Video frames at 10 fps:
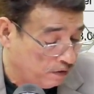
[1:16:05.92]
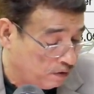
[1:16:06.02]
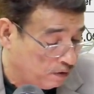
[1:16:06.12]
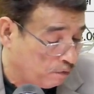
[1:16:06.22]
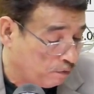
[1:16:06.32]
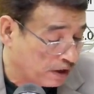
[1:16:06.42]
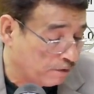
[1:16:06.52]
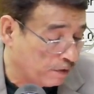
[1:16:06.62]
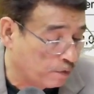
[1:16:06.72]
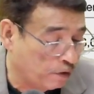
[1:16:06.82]

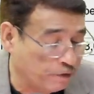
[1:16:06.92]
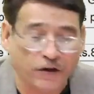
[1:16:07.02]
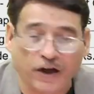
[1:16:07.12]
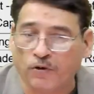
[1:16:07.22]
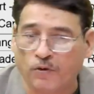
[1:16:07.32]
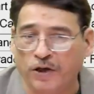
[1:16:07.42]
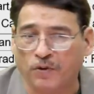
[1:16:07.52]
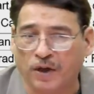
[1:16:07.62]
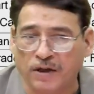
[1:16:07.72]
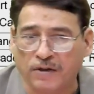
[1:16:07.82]
Whatever profit we are going to
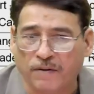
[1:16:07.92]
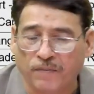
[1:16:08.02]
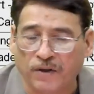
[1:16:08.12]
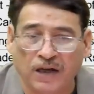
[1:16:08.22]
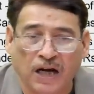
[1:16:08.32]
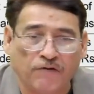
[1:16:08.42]
get. That